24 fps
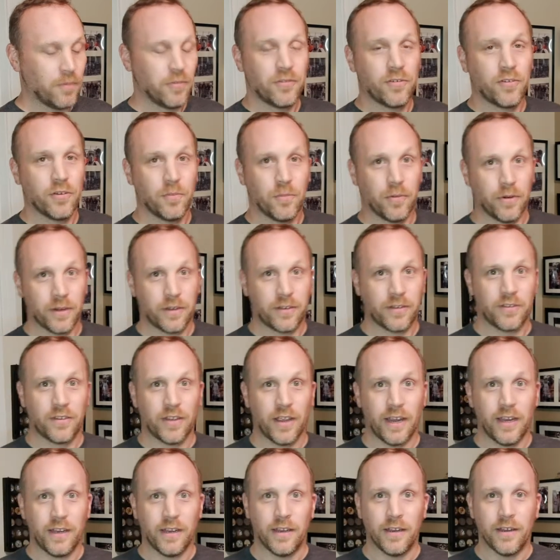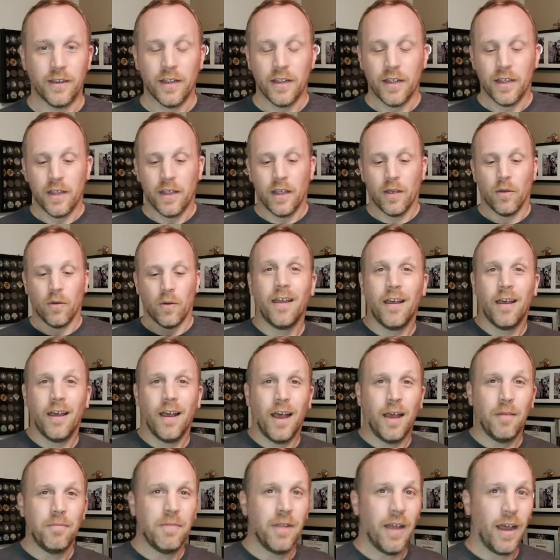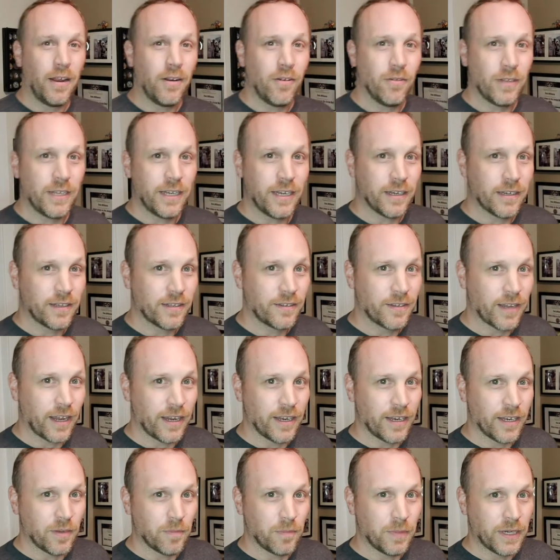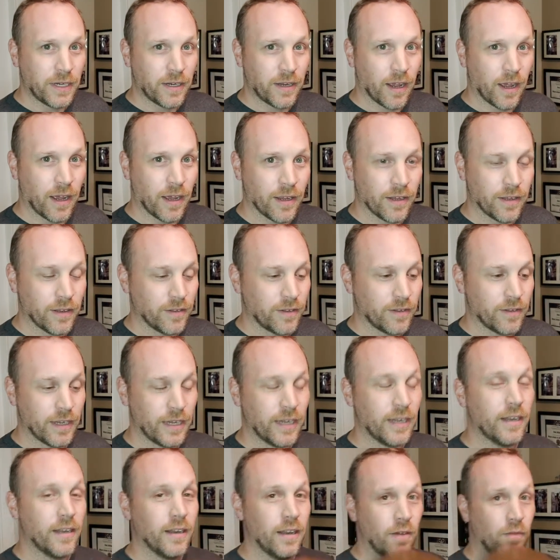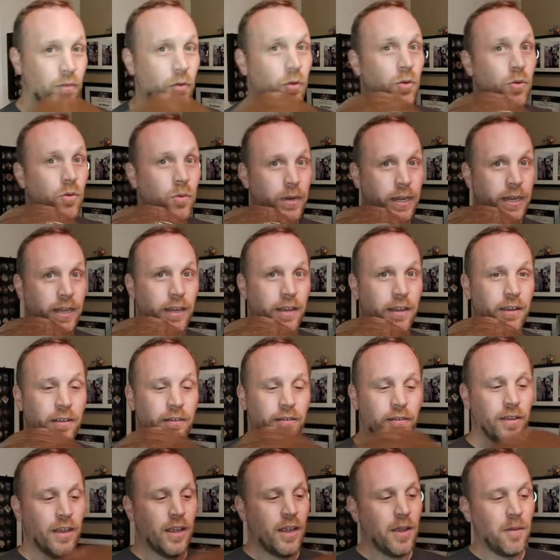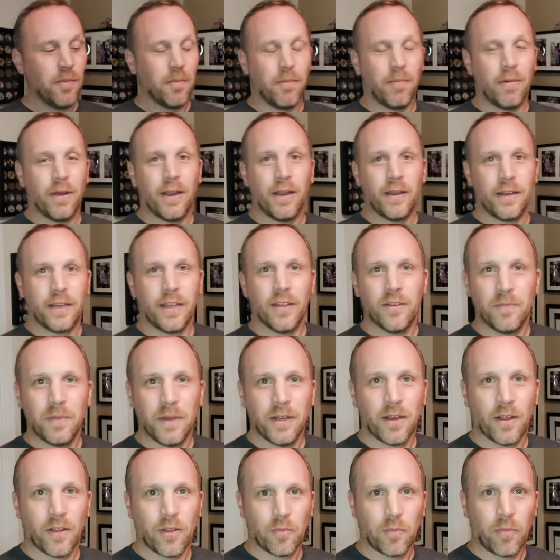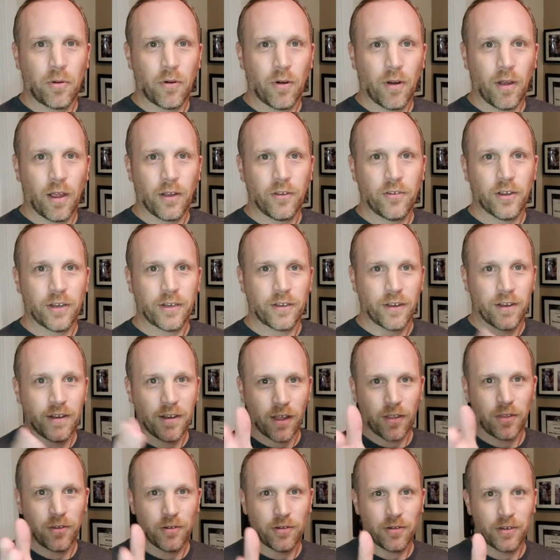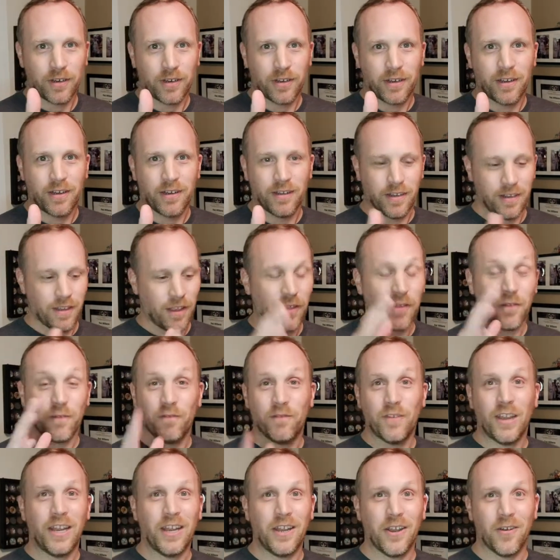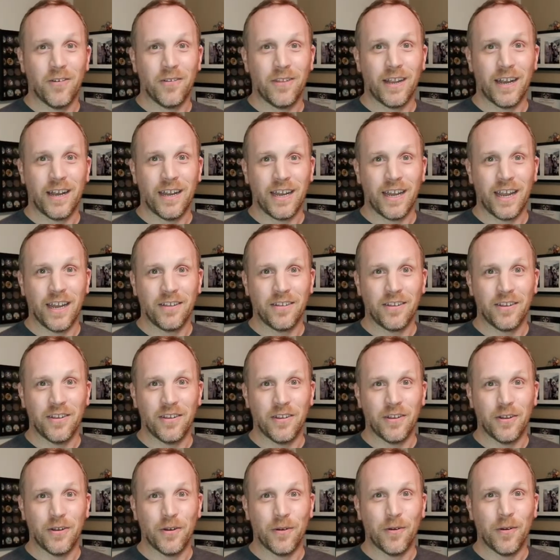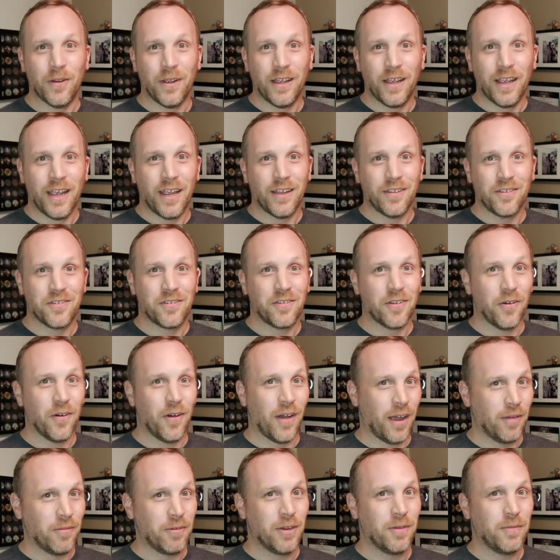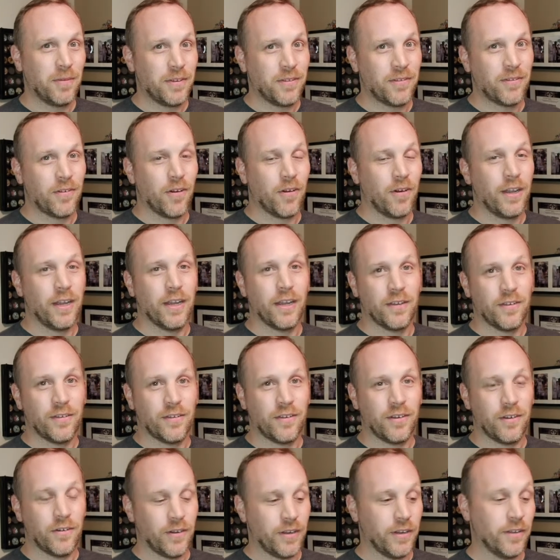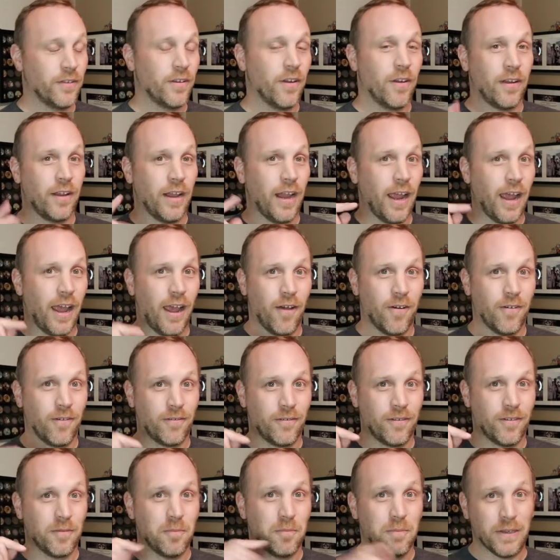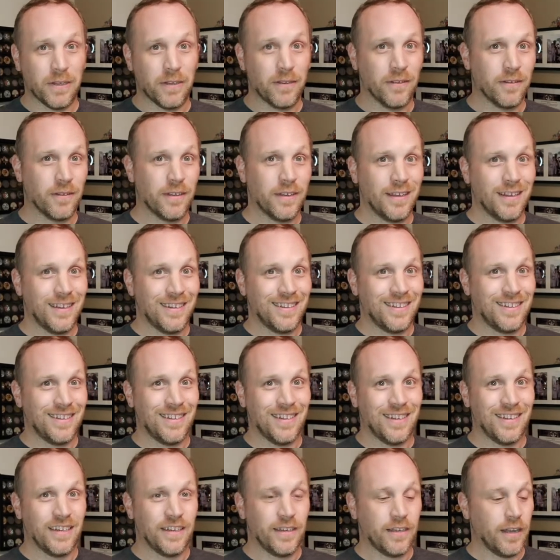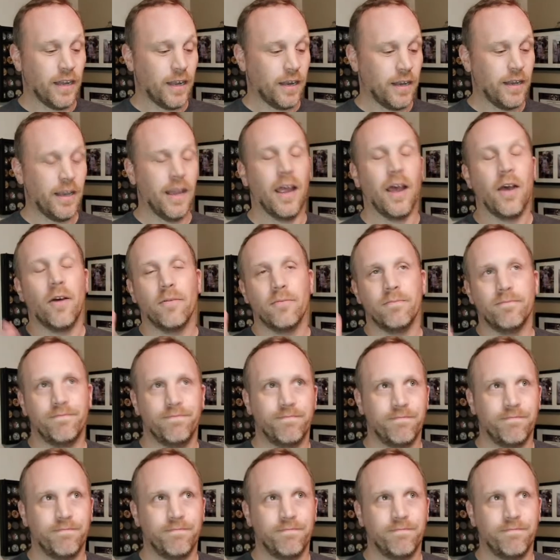super excited. I'm not only excited because of who he is, but it gives me another project, another video that I get to do. And so I'm going to be starting a series on how to build Nien Nunb. Now,